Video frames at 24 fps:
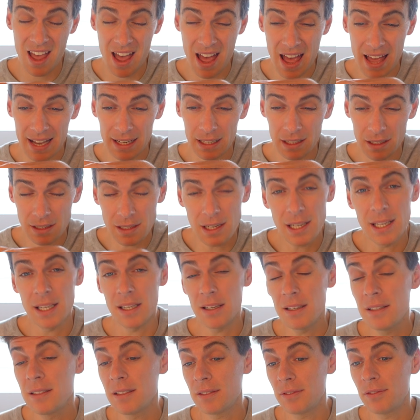at
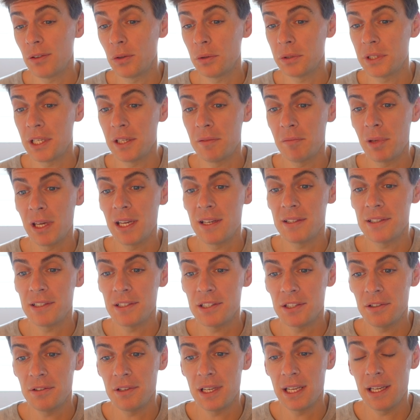least 14
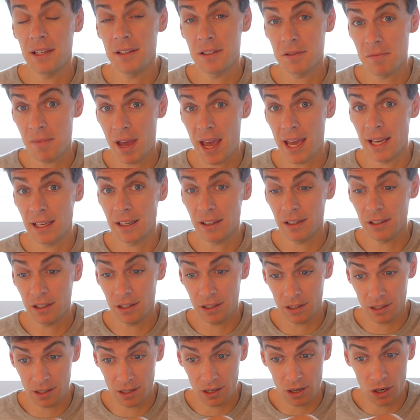pieces, you need to make
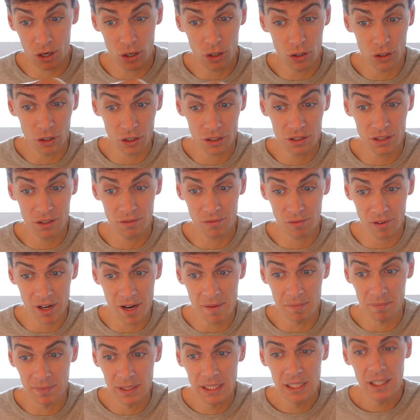a hooked
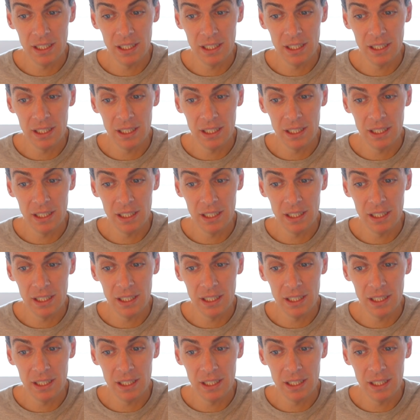rim.